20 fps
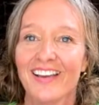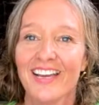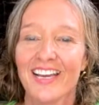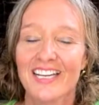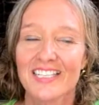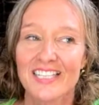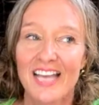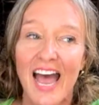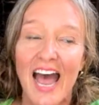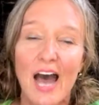
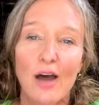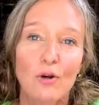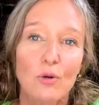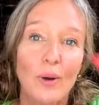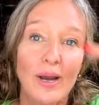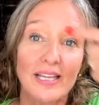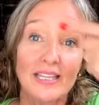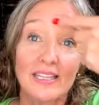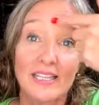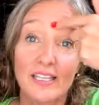is how do
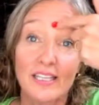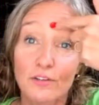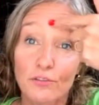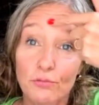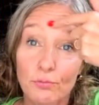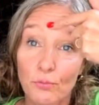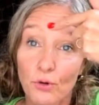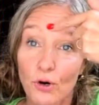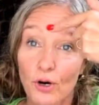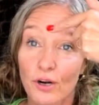I live
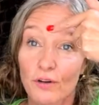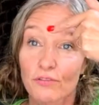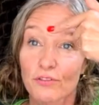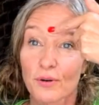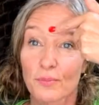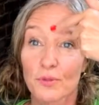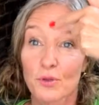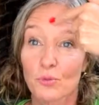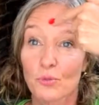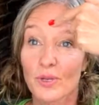more
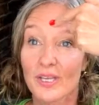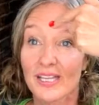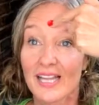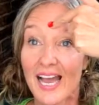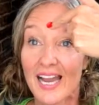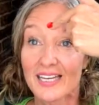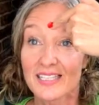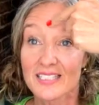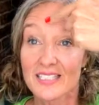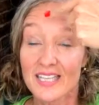from the
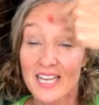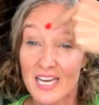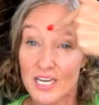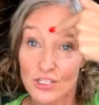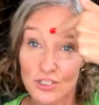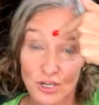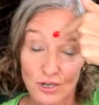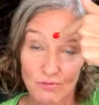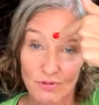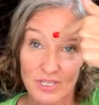
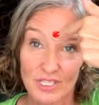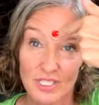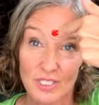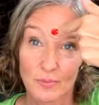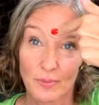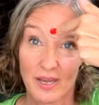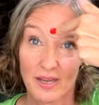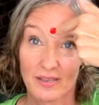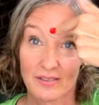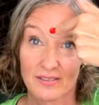relaxation
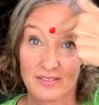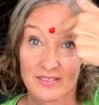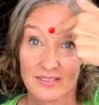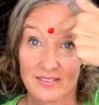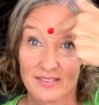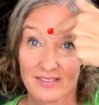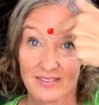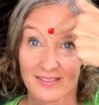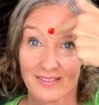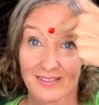
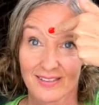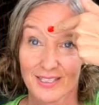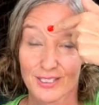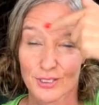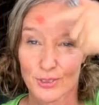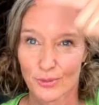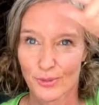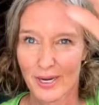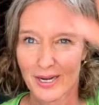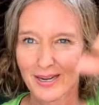response?
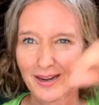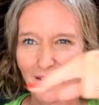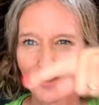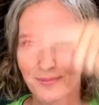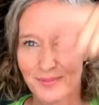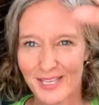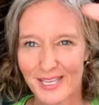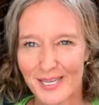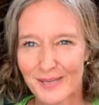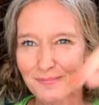So right now
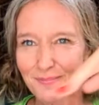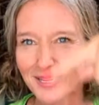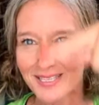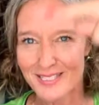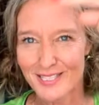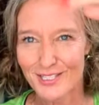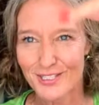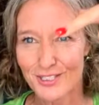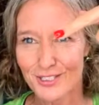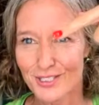I'm getting
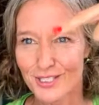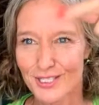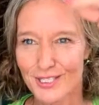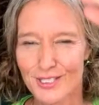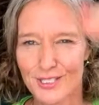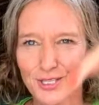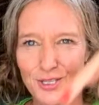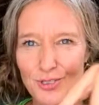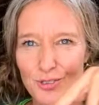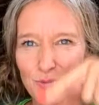messages,
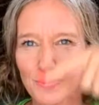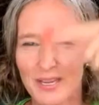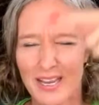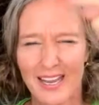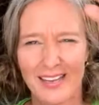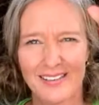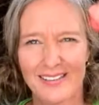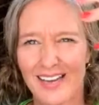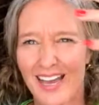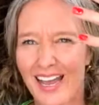excuse me,
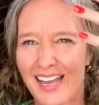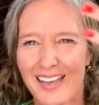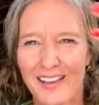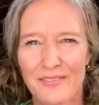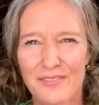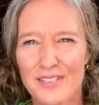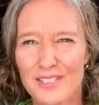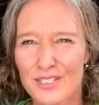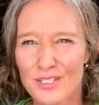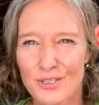I
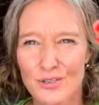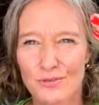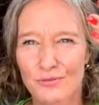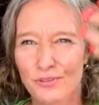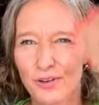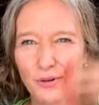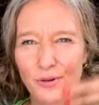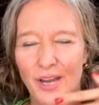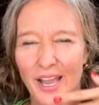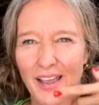have this new
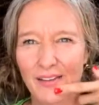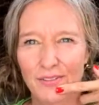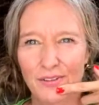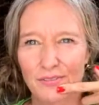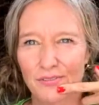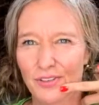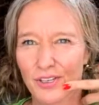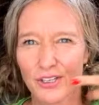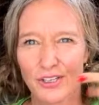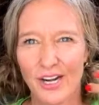phone I
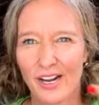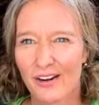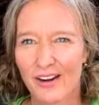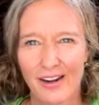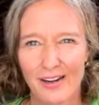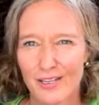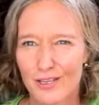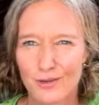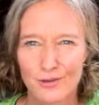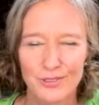haven't figured out how
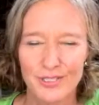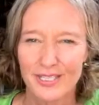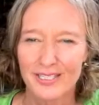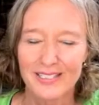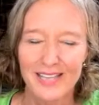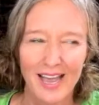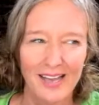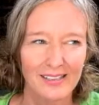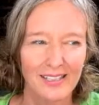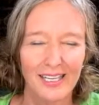to use
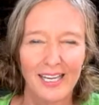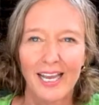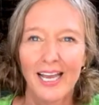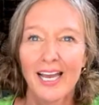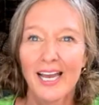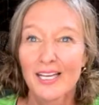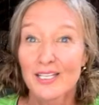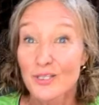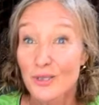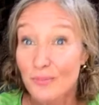exactly.
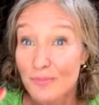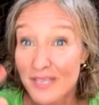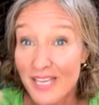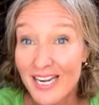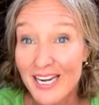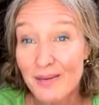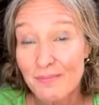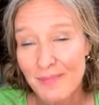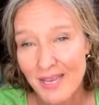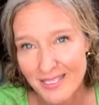So I'm
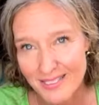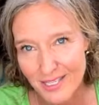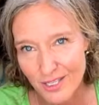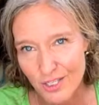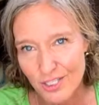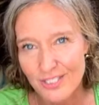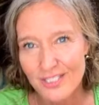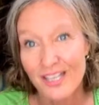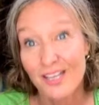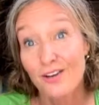getting
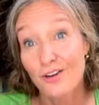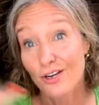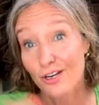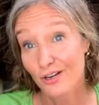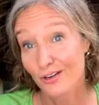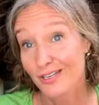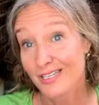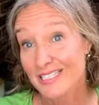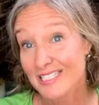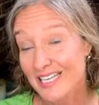messages that you're
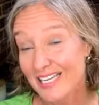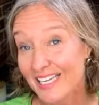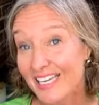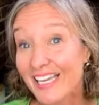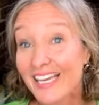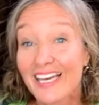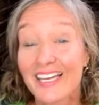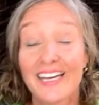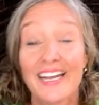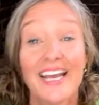hearing ding
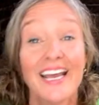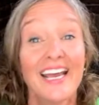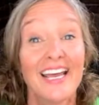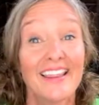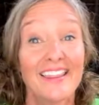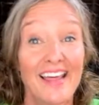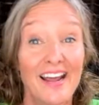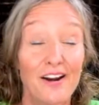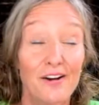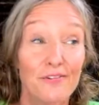in
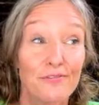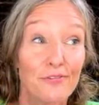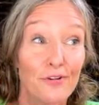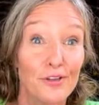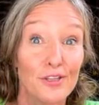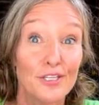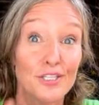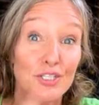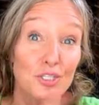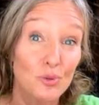that are for
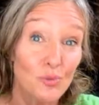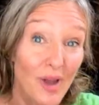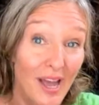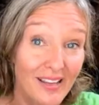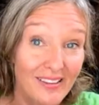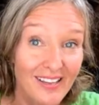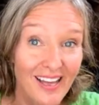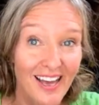the Sweat